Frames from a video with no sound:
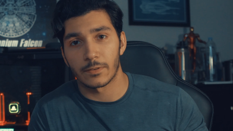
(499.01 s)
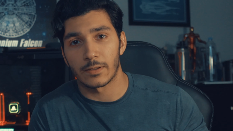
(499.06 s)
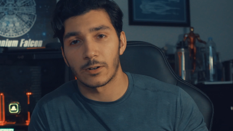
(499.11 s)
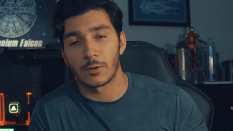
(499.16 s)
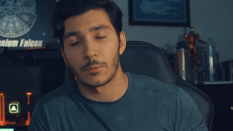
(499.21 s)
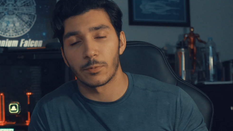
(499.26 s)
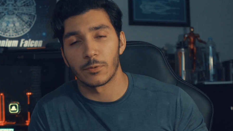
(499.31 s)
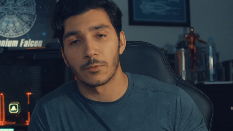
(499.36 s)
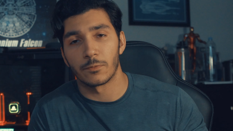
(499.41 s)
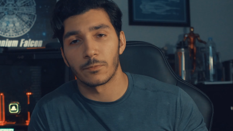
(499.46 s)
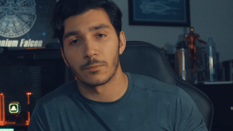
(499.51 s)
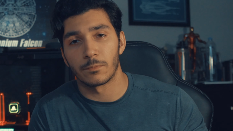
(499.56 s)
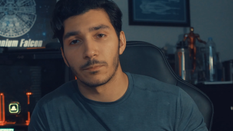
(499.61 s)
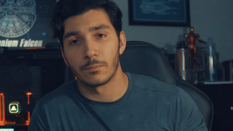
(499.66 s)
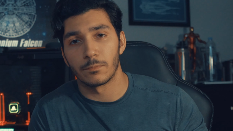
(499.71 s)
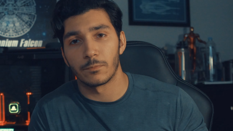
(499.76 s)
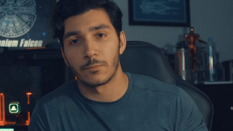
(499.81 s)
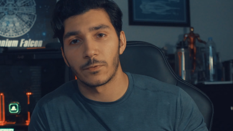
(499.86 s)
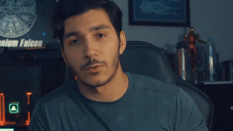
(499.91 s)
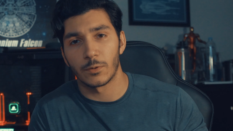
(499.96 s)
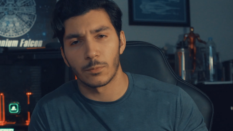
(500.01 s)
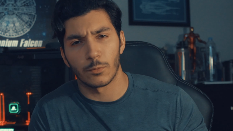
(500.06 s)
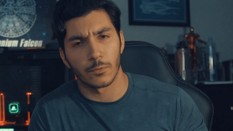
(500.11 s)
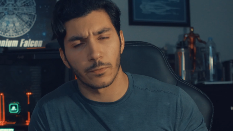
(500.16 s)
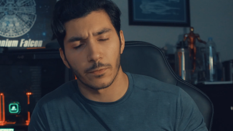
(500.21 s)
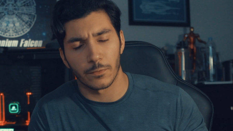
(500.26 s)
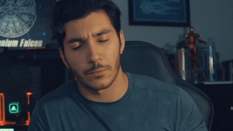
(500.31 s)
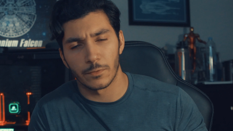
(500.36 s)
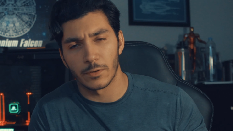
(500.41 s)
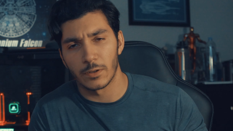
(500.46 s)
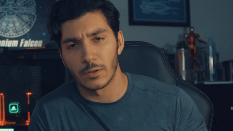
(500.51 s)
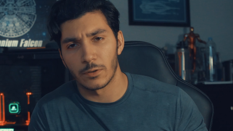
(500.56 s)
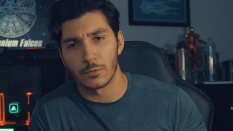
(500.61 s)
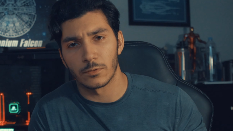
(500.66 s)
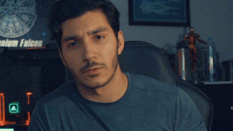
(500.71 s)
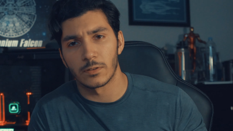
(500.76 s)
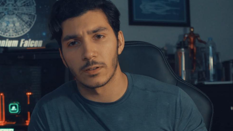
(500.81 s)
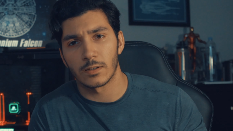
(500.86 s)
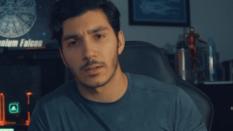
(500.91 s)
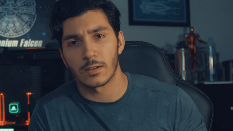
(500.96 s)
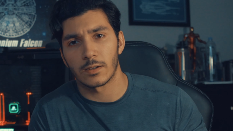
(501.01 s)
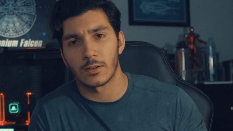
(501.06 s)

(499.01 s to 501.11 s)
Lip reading: It'll help you feel more fulfilled.